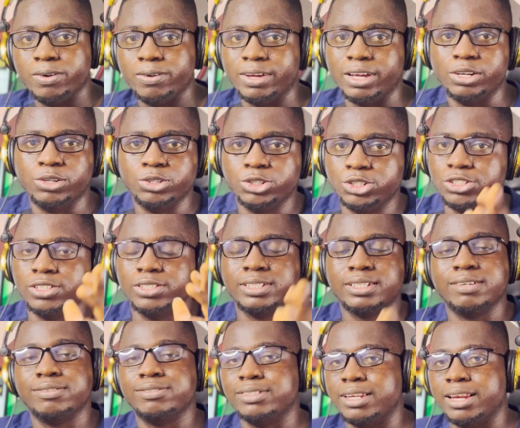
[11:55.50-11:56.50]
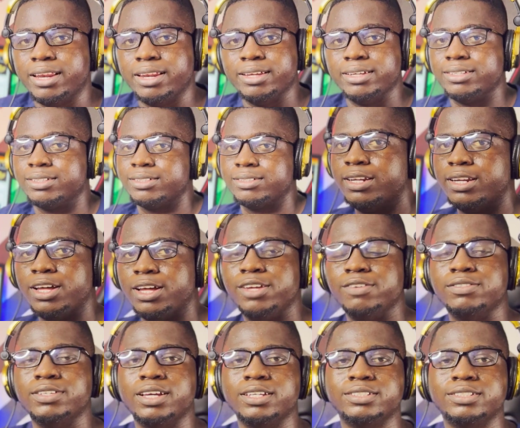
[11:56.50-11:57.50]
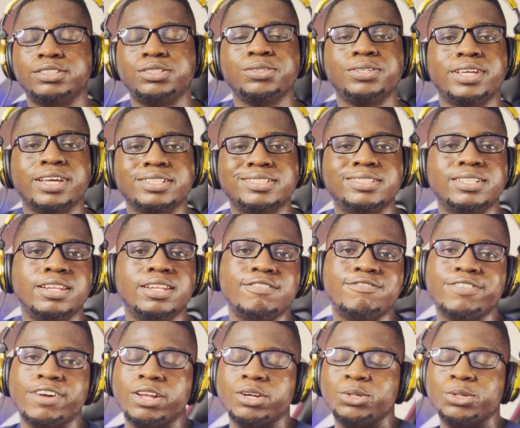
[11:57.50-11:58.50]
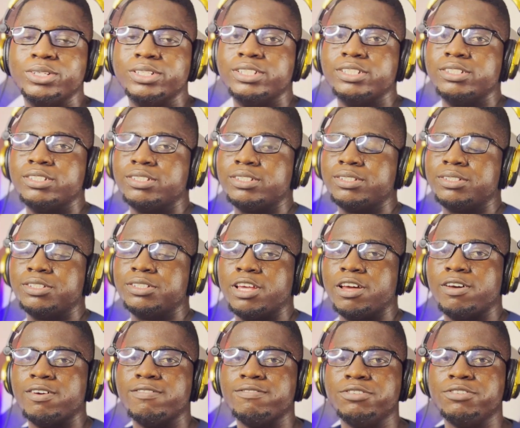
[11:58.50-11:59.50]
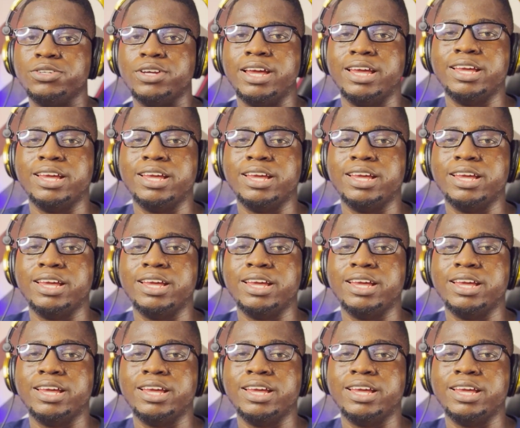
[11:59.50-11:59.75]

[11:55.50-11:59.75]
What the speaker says: area. Don't shoot yourself in the leg. Now, if you are still getting any value in this video, I